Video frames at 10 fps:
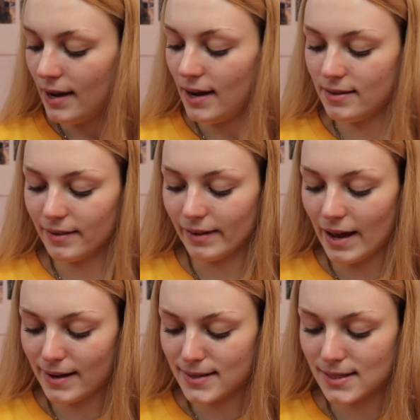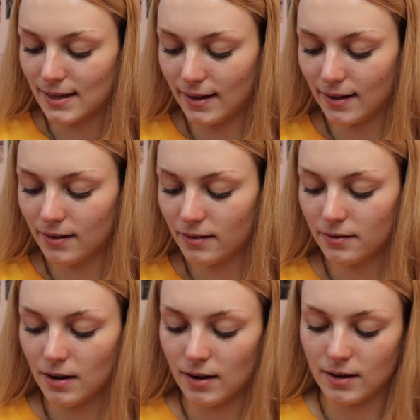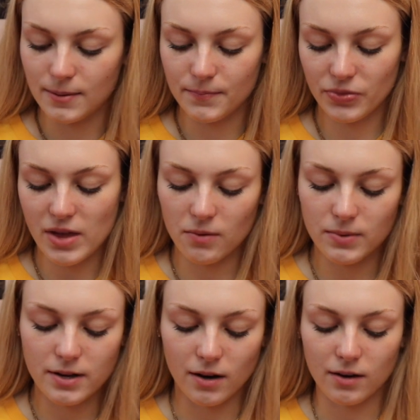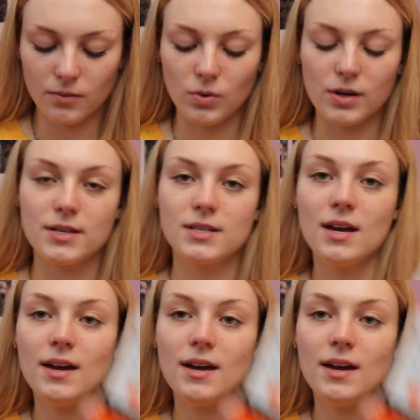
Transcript: And the last thing that we got was